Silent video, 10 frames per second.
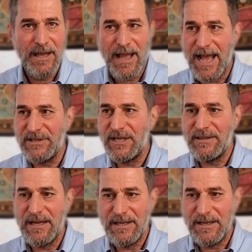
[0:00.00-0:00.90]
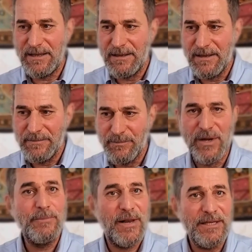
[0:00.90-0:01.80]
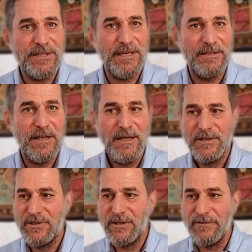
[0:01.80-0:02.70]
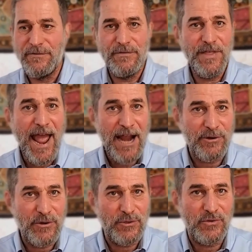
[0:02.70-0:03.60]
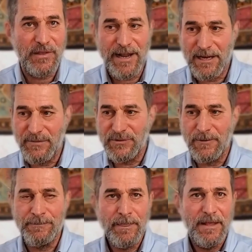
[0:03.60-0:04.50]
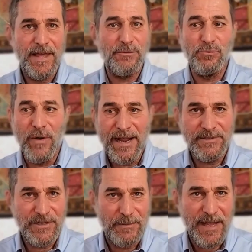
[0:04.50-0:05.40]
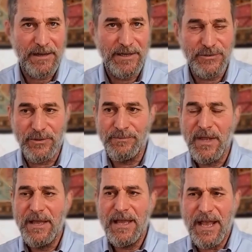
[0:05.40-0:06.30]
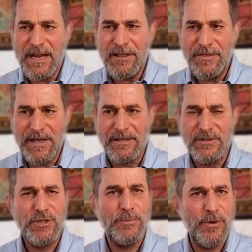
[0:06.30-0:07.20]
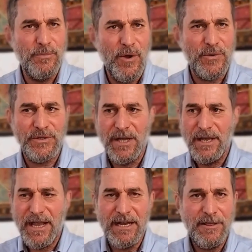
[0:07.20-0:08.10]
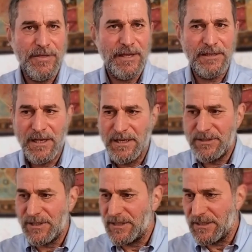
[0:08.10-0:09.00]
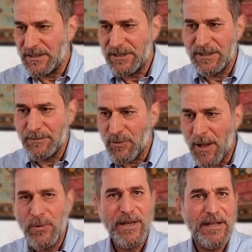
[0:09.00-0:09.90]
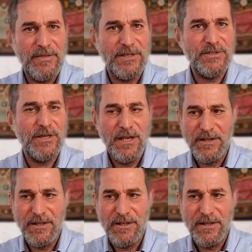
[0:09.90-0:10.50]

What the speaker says: asking that he bring blessing to the agriculture in the land of Israel, that rains come down in Israel. Anything to promote, anything to propagate this